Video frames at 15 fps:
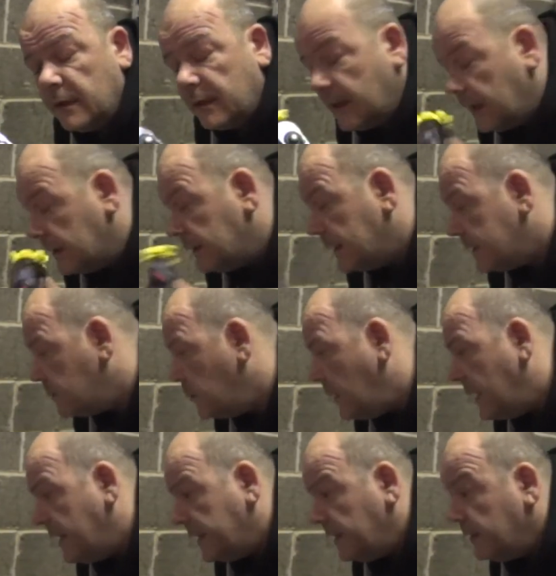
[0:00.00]
And that's
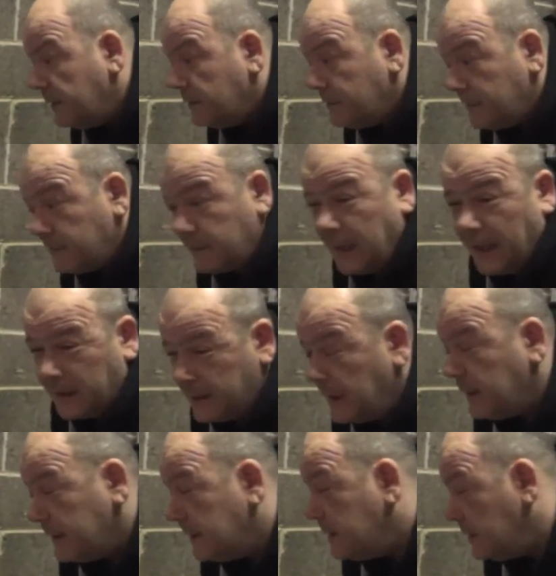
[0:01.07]
why I
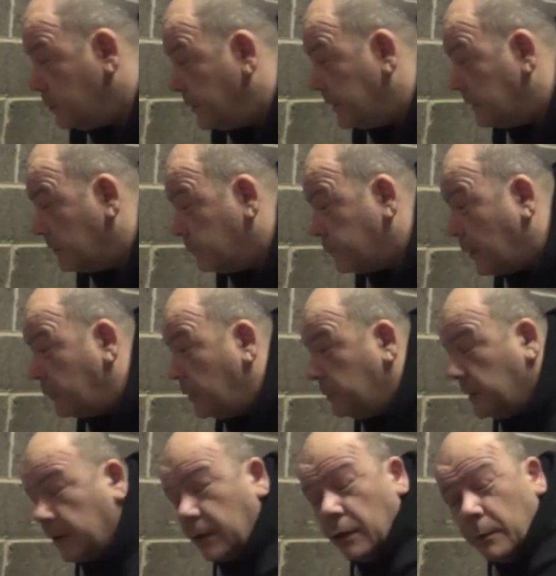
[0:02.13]
think this has been
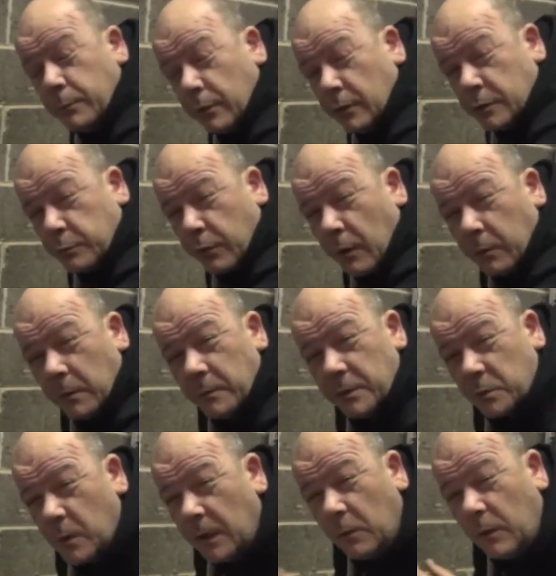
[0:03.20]
probably GoPro's problem as
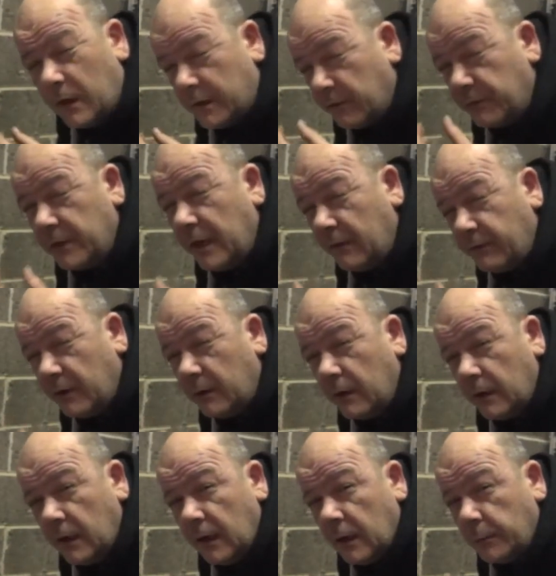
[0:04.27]
well, why they've never
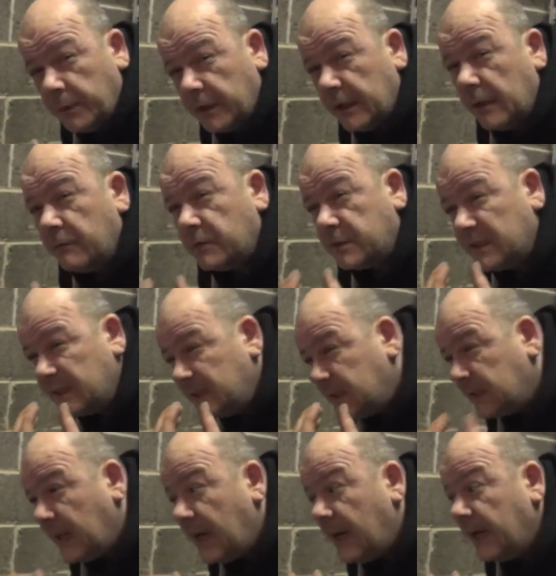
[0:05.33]
been able to
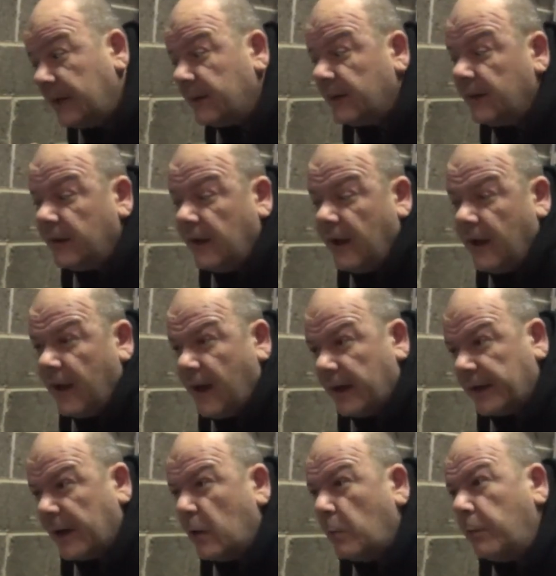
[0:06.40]
design
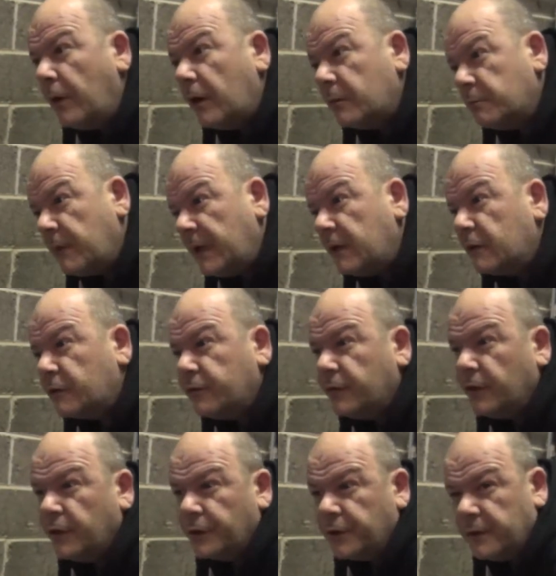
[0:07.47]
an outboard
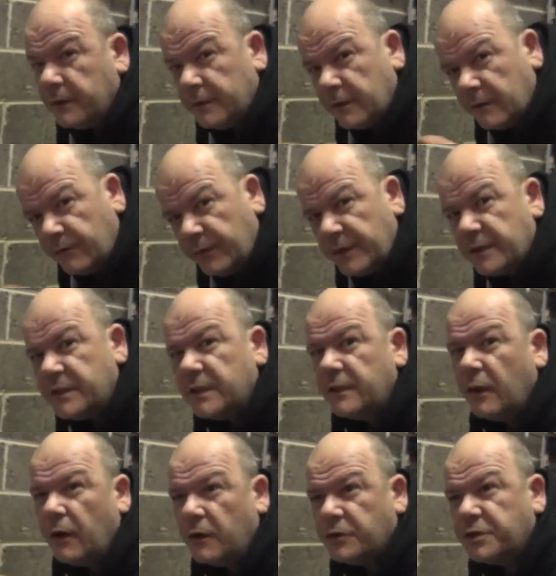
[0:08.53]
microphone that fits in
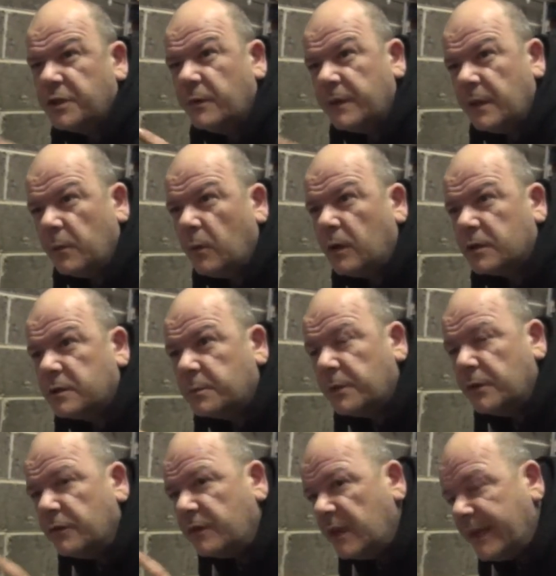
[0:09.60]
also in a
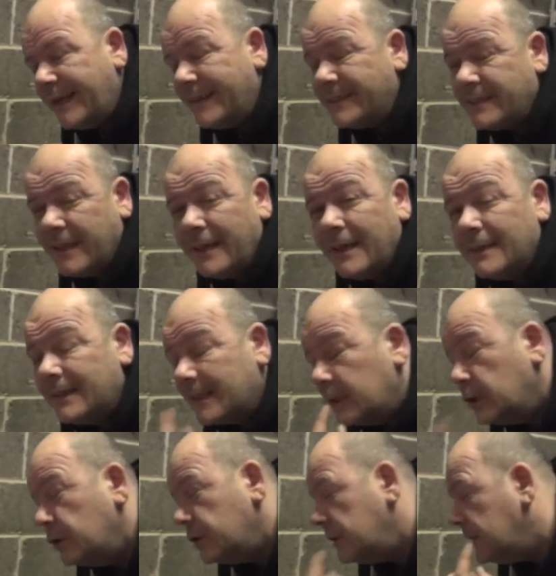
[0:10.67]
waterproof case. They
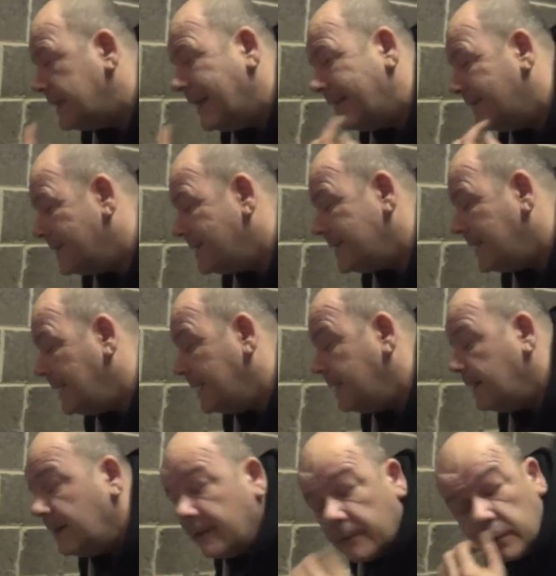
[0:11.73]
couldn't guarantee it.
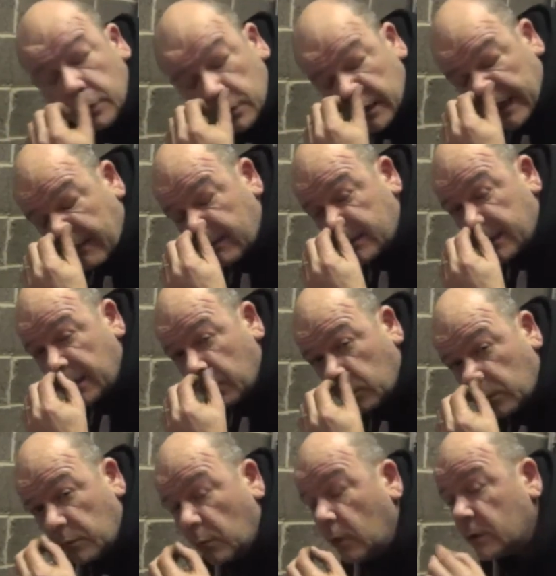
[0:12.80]
Couldn't guarantee it
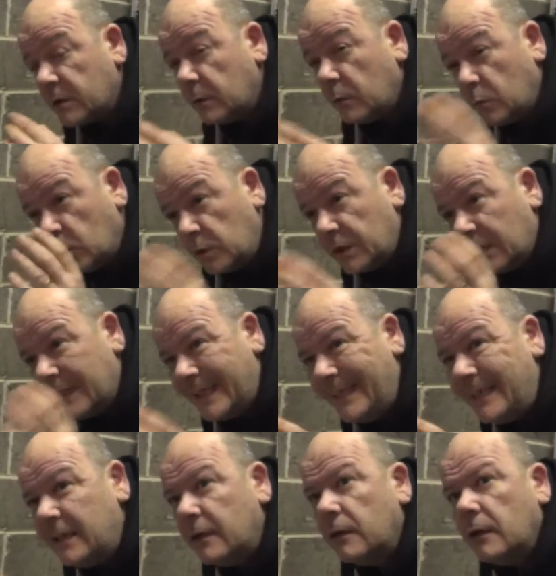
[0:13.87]
wouldn't
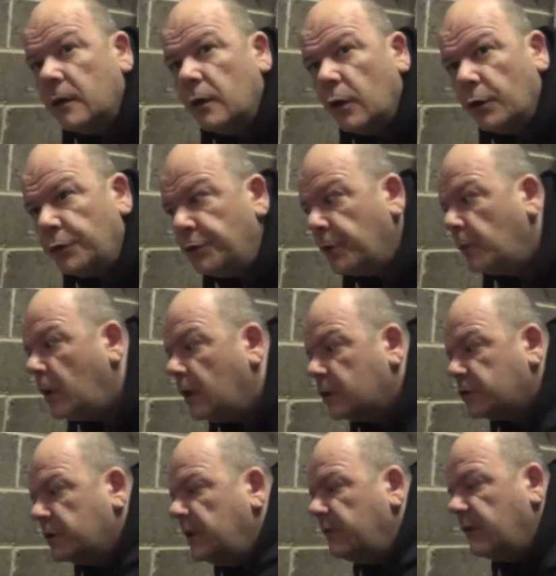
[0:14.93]
leak
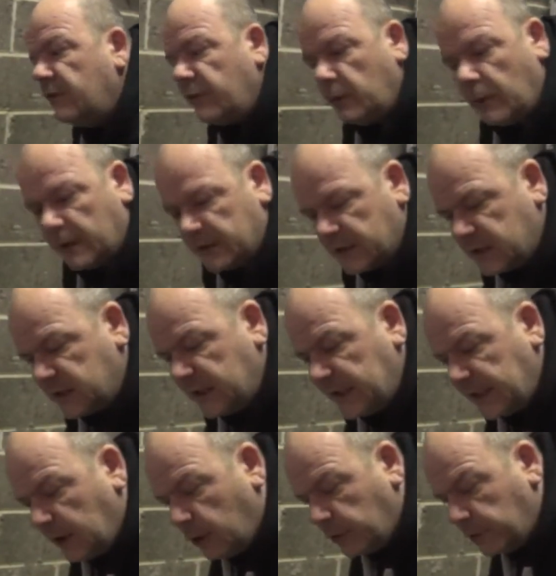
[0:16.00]
underwater, even if you had a
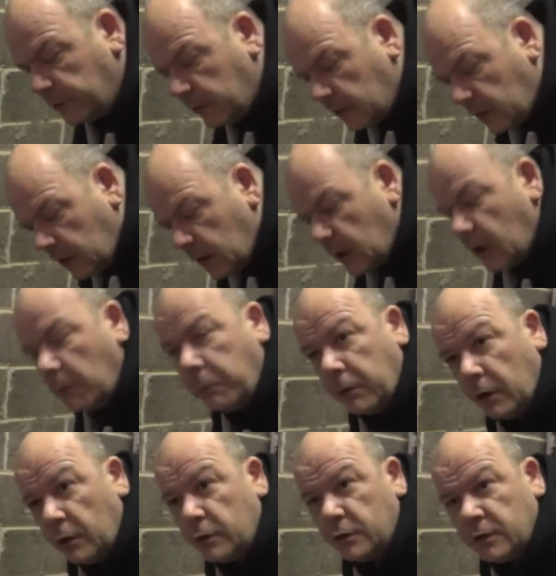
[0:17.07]
stick-on
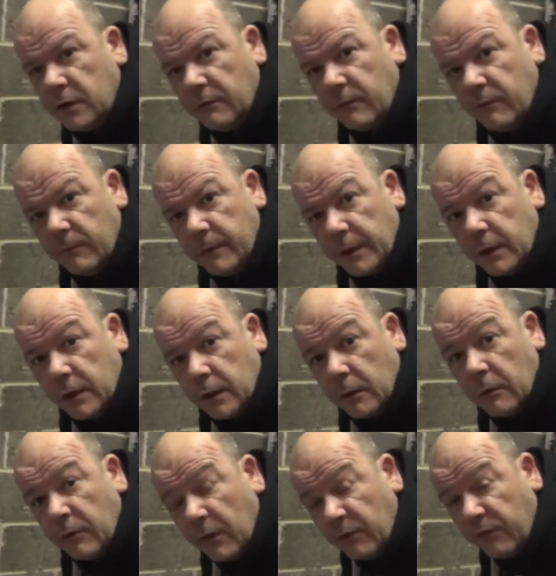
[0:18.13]
plug that, you know,
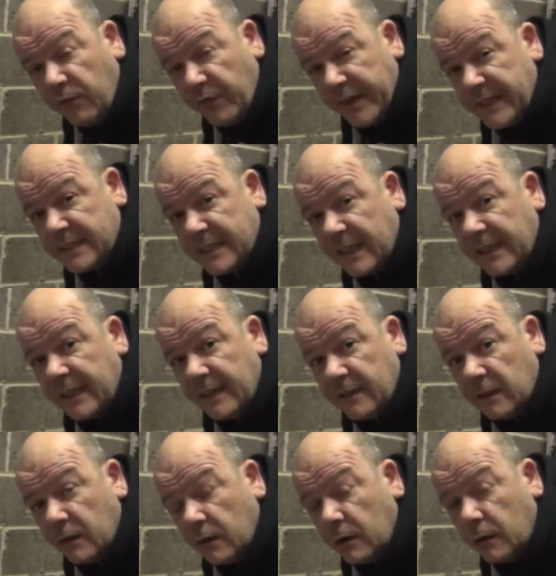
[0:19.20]
that fit tight in
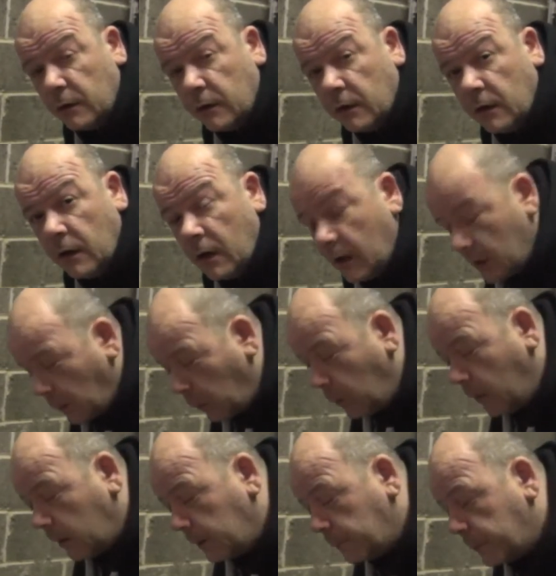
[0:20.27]
the hole. The
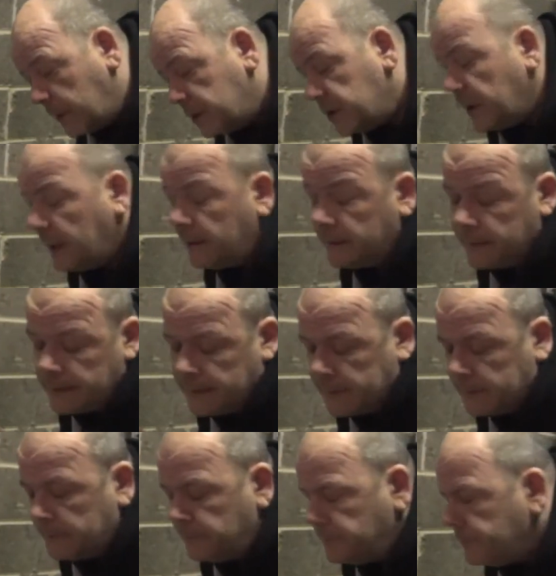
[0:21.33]
water pressure
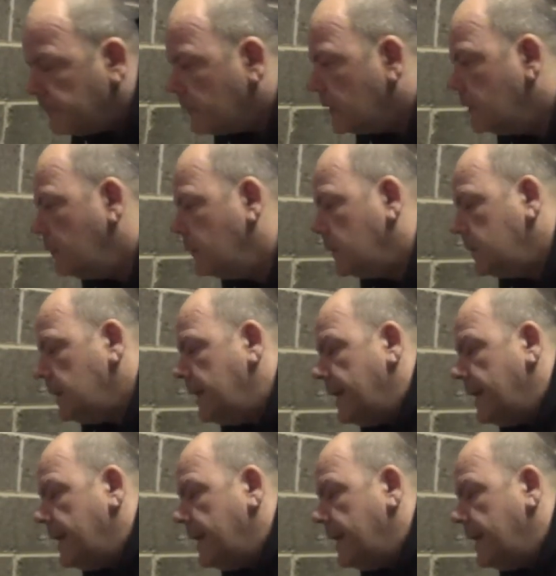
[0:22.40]
would